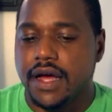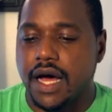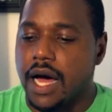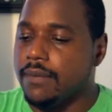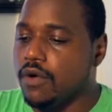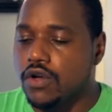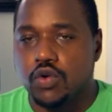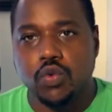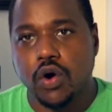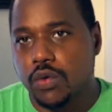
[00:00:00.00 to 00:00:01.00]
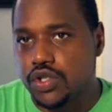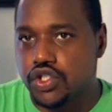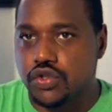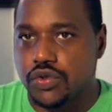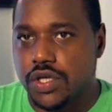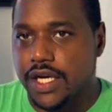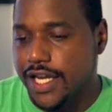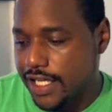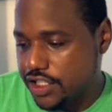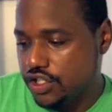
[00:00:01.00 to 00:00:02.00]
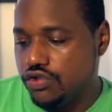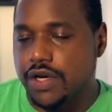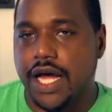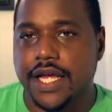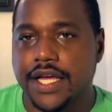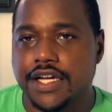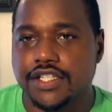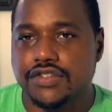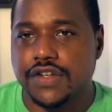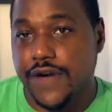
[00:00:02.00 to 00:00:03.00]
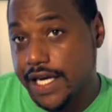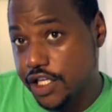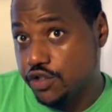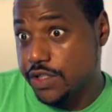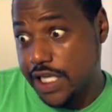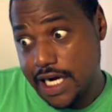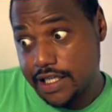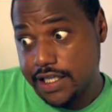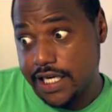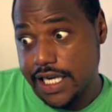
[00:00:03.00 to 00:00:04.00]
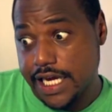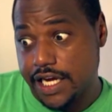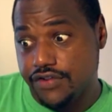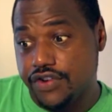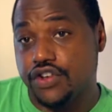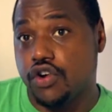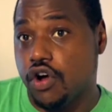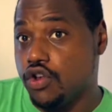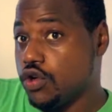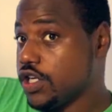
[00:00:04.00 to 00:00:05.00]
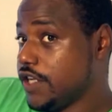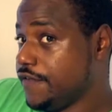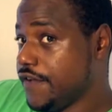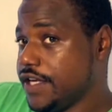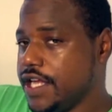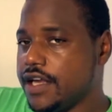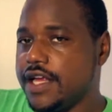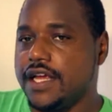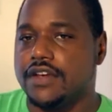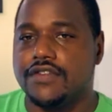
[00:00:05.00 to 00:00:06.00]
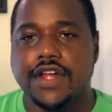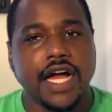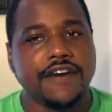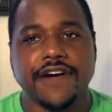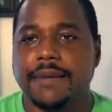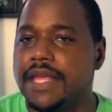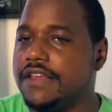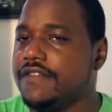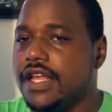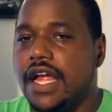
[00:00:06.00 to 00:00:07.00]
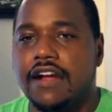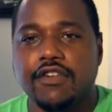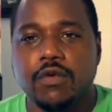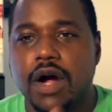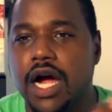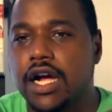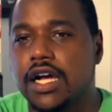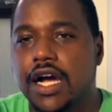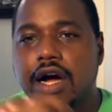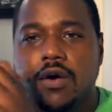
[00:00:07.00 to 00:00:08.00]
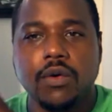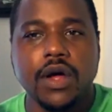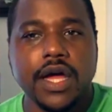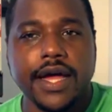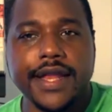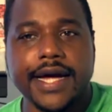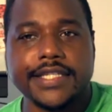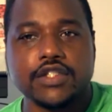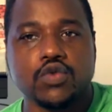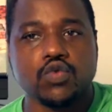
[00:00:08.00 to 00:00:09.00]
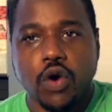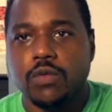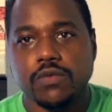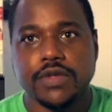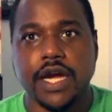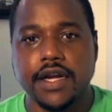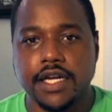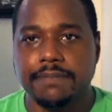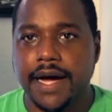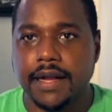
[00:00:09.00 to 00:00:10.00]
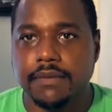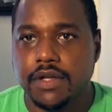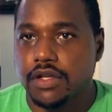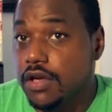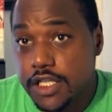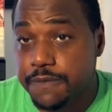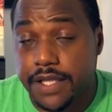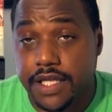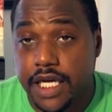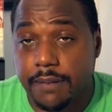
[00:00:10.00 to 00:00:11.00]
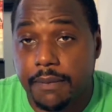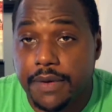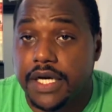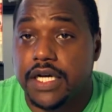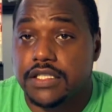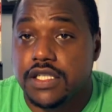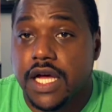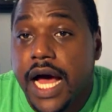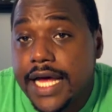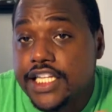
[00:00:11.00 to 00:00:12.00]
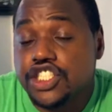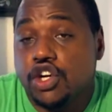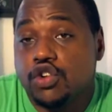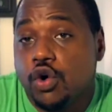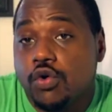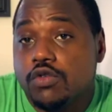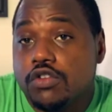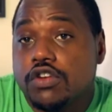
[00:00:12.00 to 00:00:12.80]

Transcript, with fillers: I'm going to war with you, and I see you got an injury. If I get to a side looking at that injury, you're going to know to defend down the injury. If I'm even everywhere I go and I just, whoop, down there at the bottom, you expect to come because I didn't show no